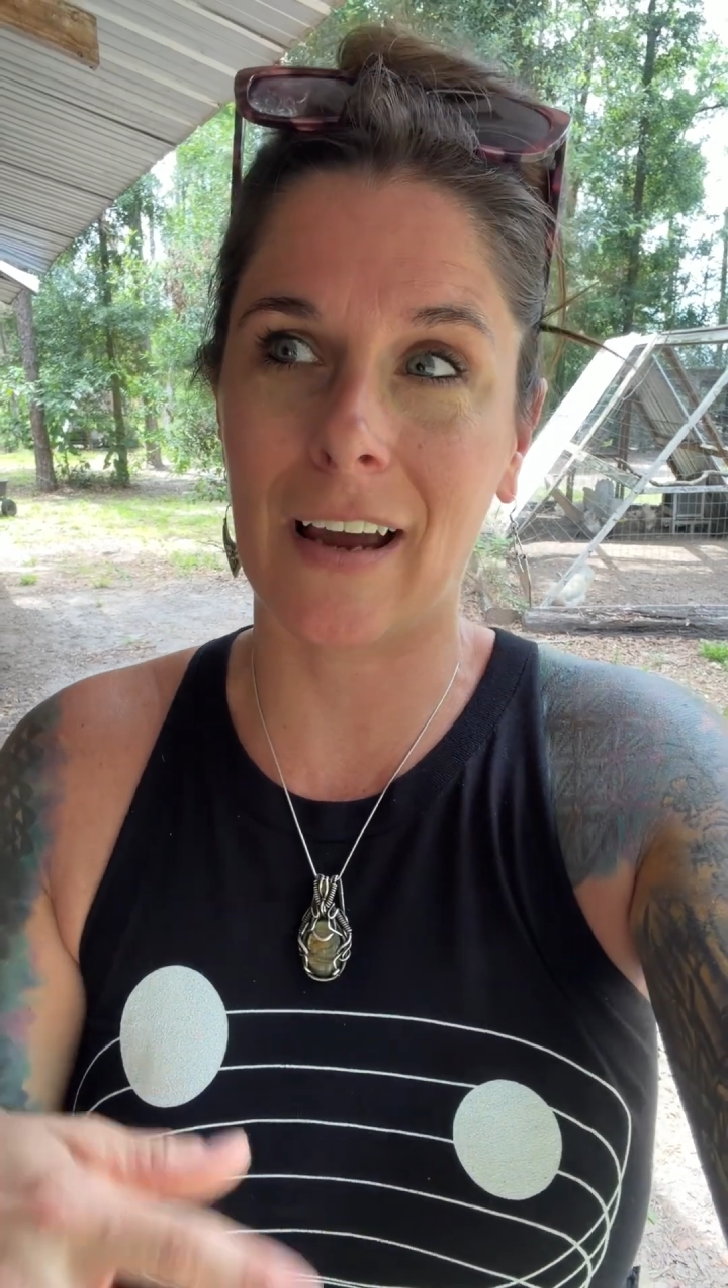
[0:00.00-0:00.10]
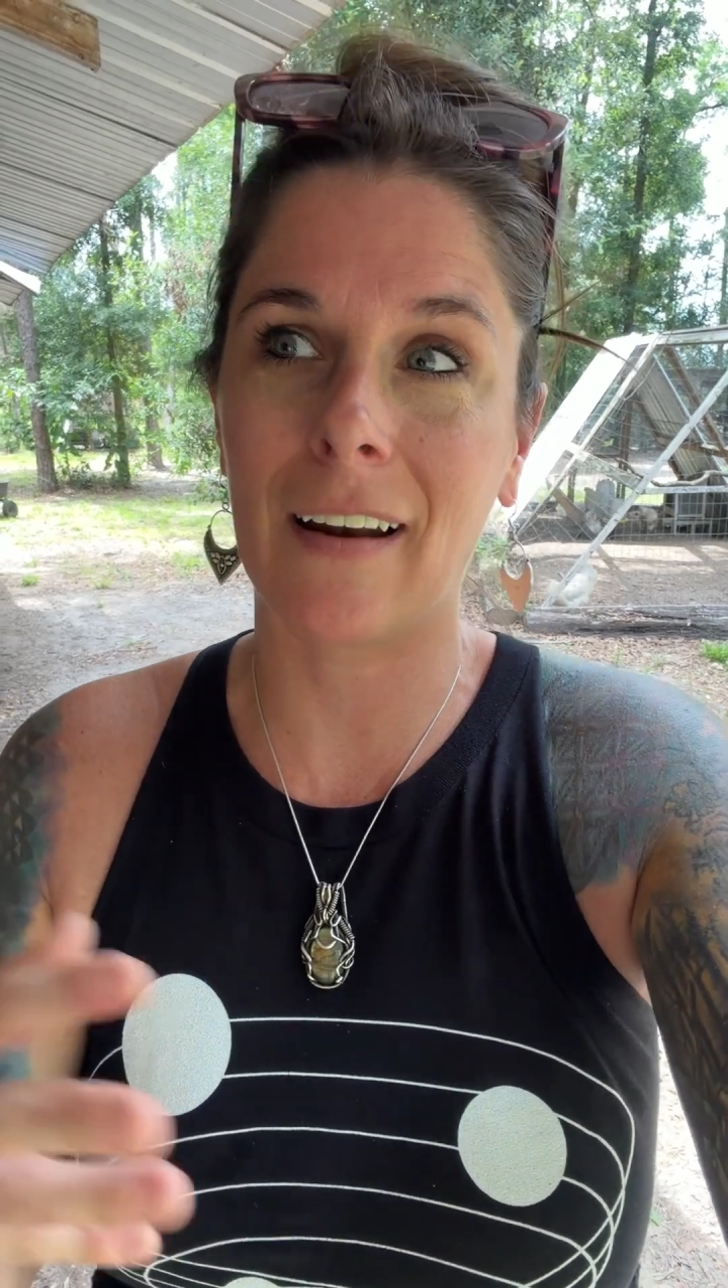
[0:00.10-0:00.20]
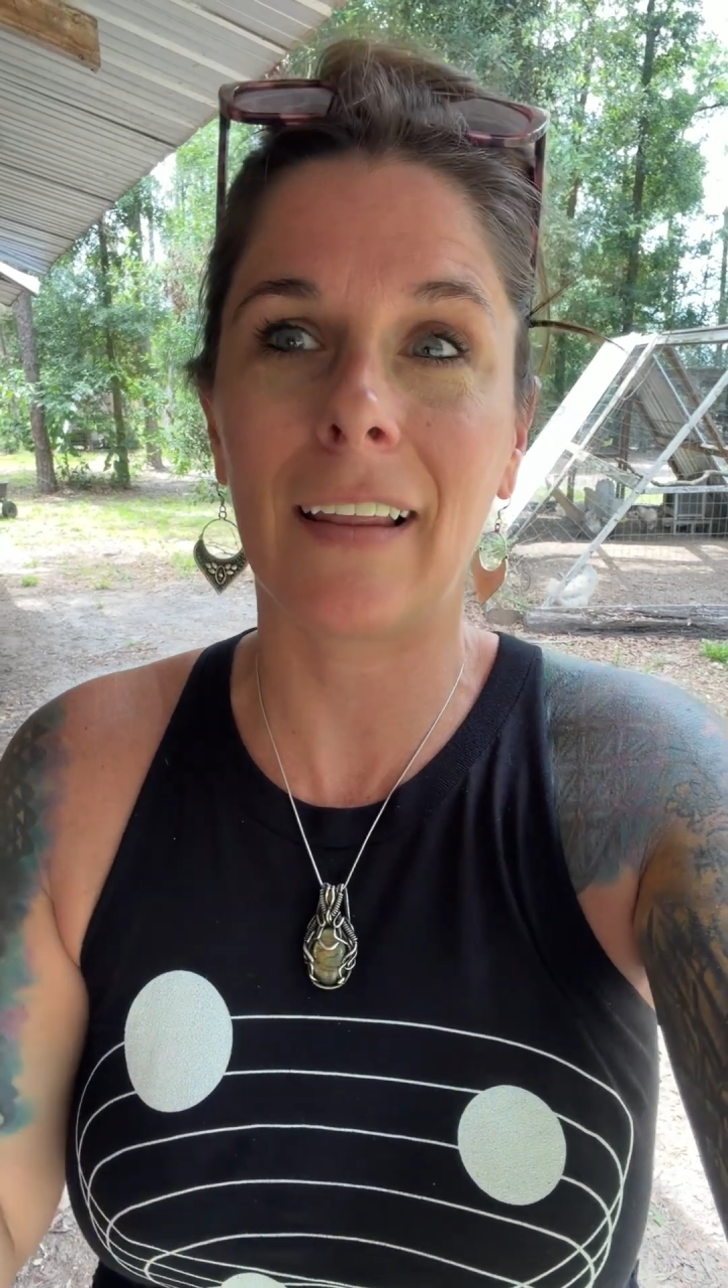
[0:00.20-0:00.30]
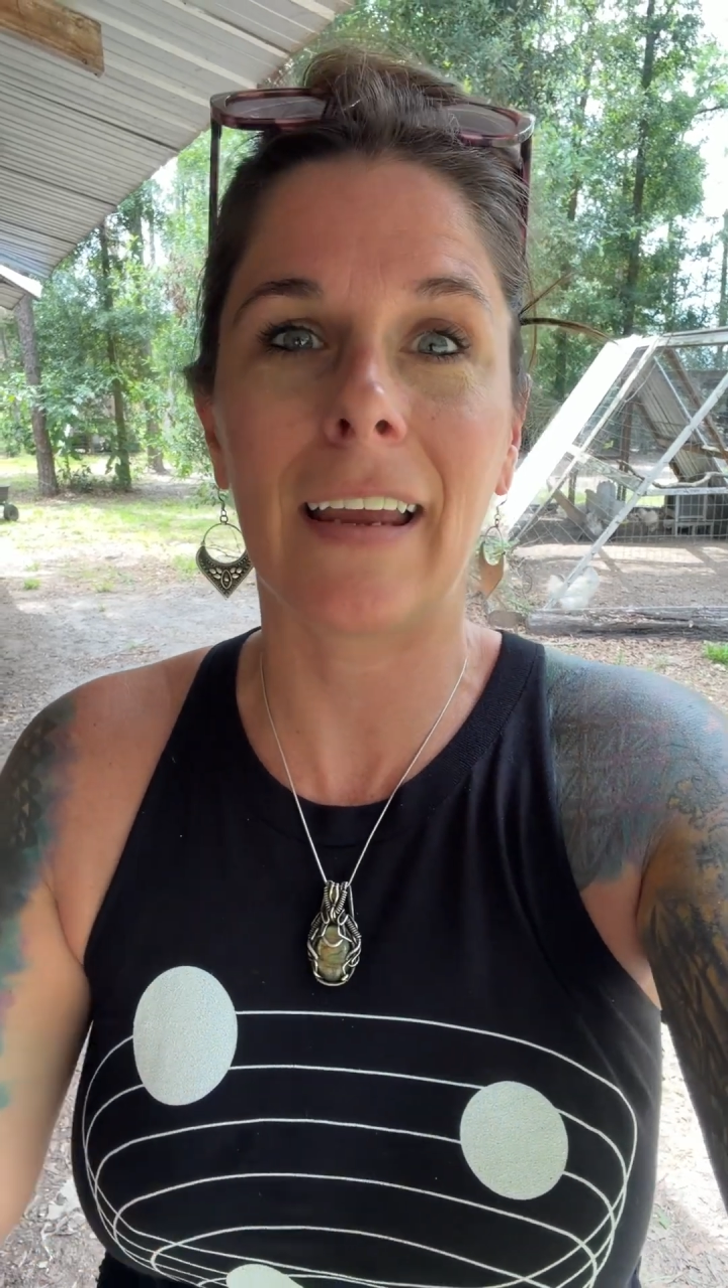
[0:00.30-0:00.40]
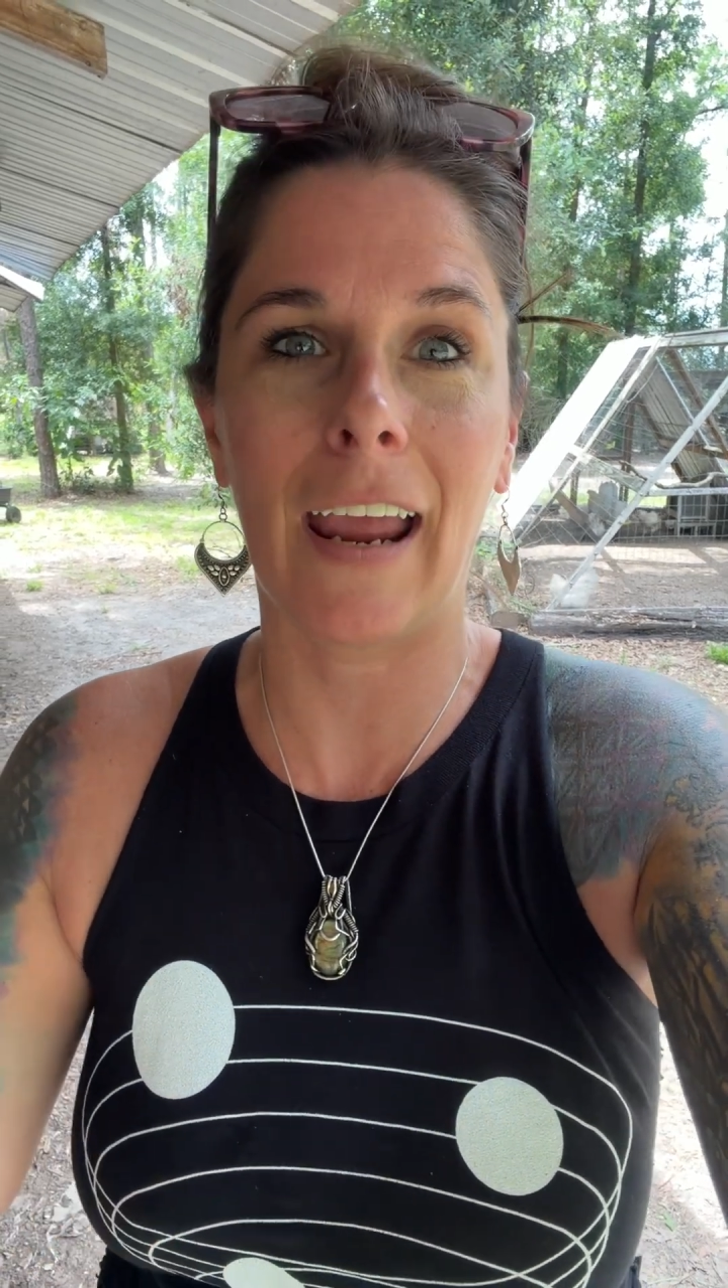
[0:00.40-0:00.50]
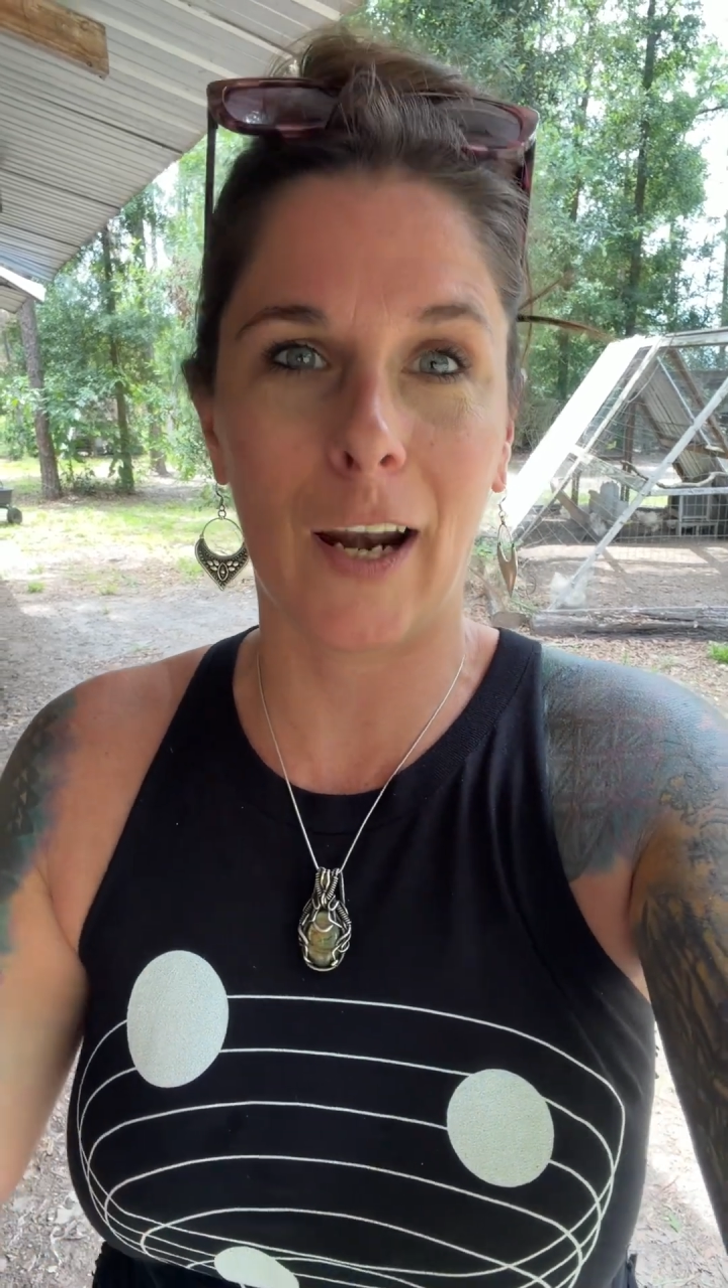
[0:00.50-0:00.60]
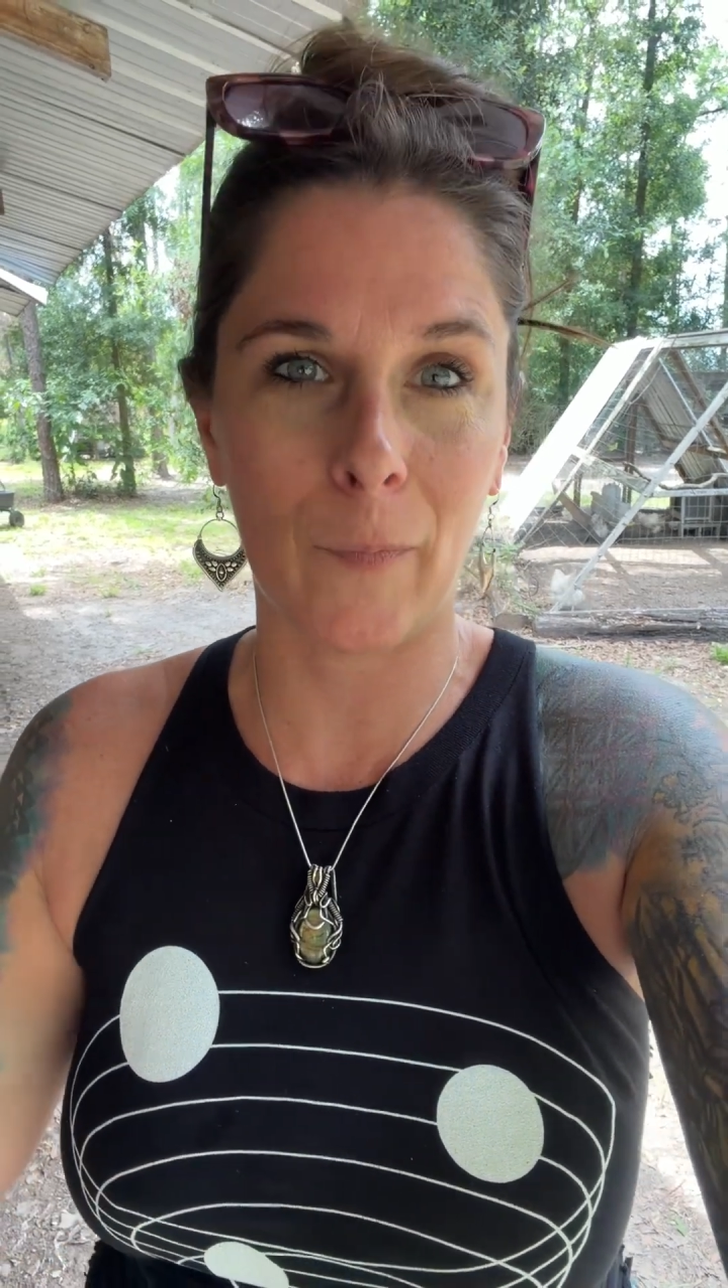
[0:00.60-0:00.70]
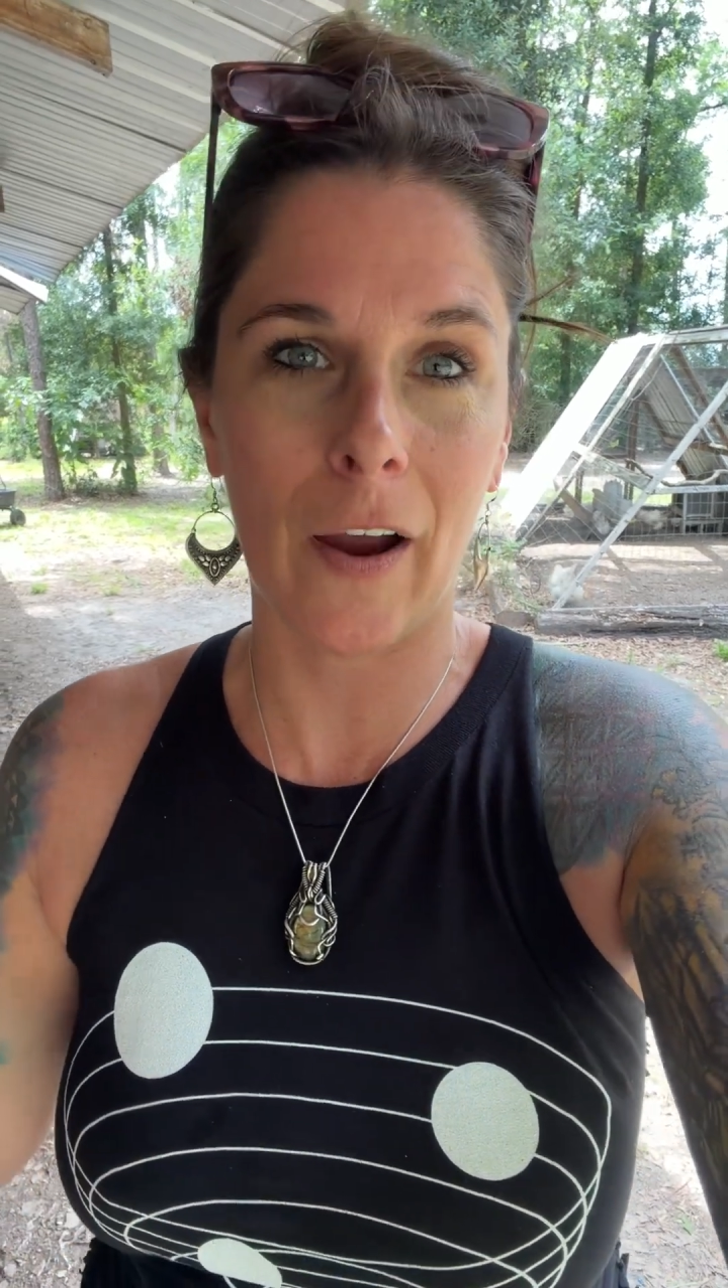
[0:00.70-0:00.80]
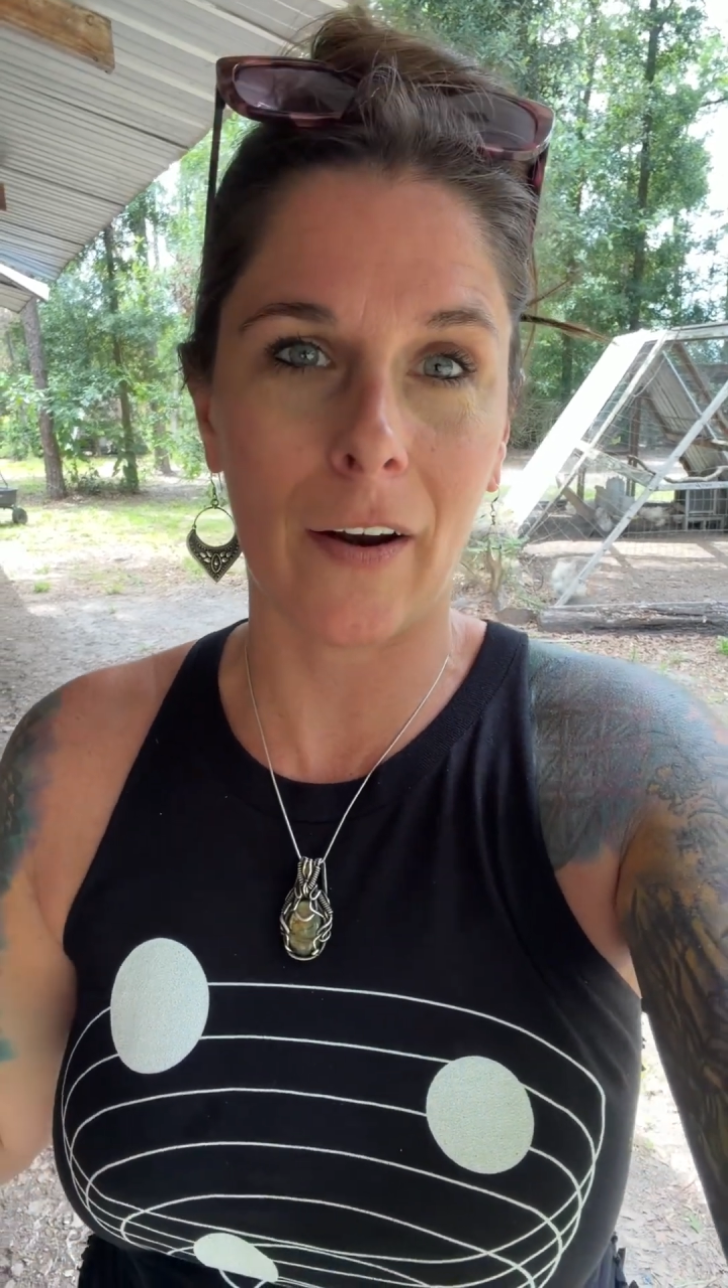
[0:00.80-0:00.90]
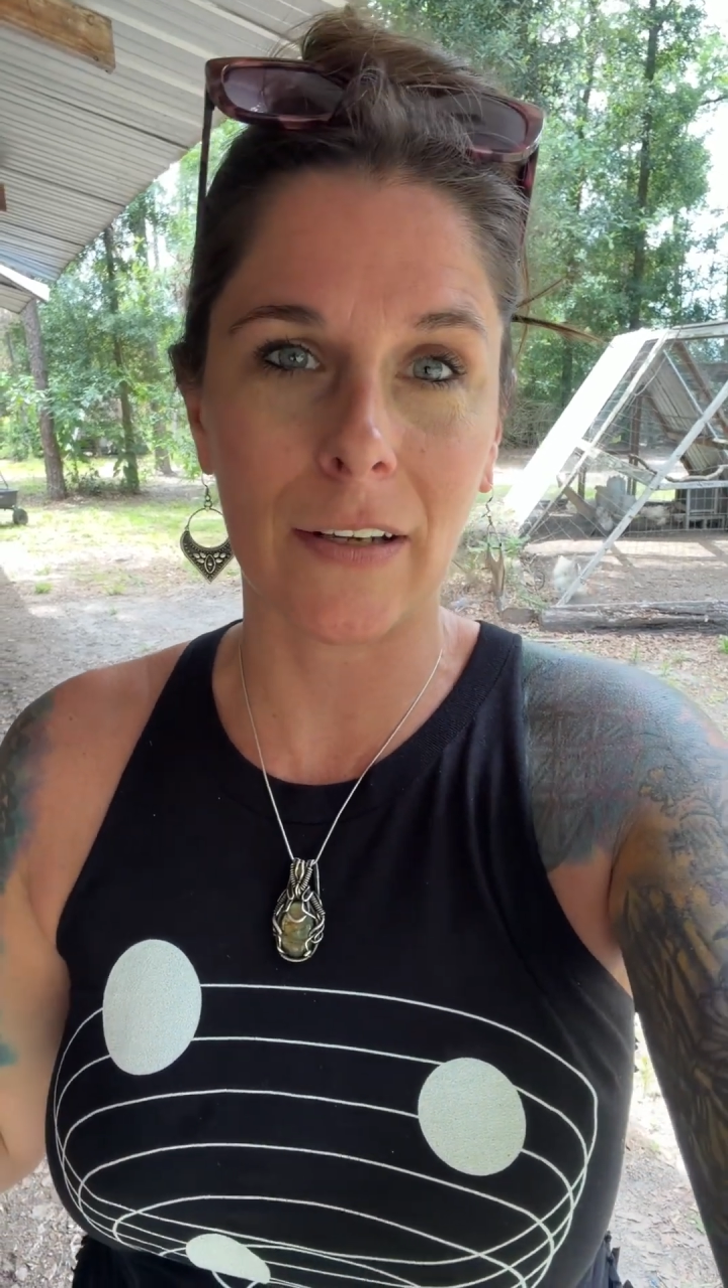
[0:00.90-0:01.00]
kind of like
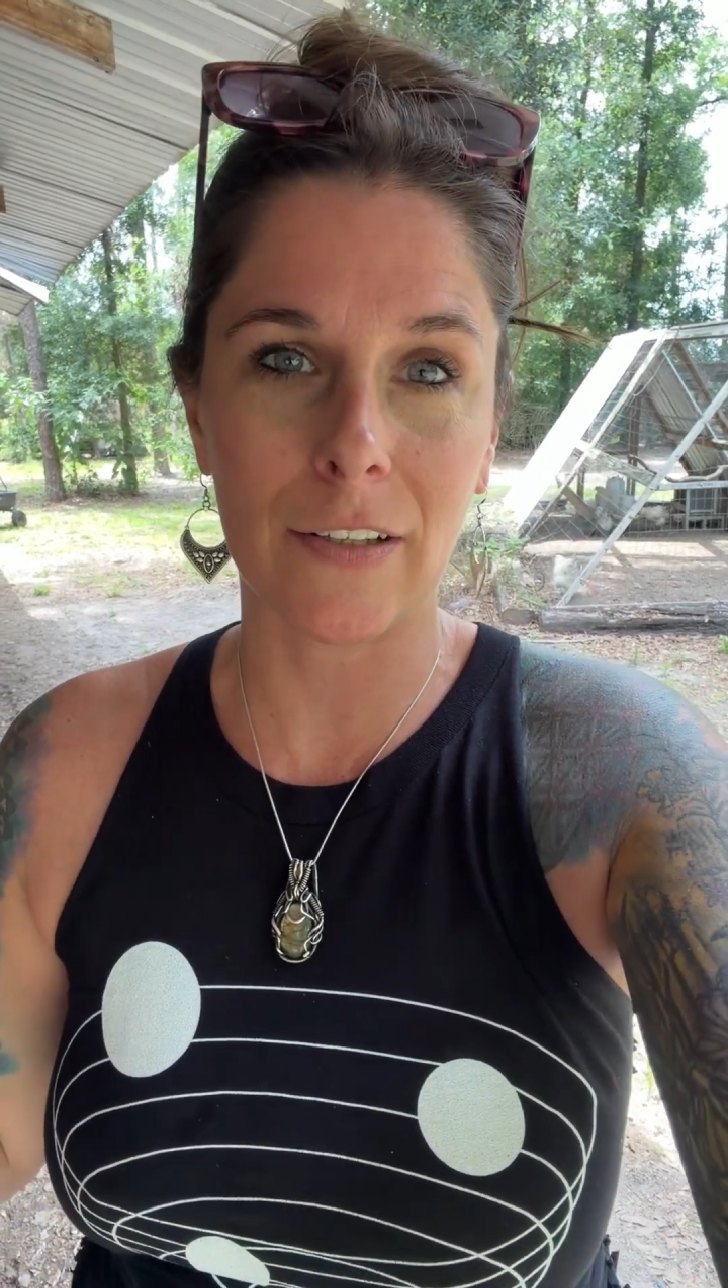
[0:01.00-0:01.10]
antibiotics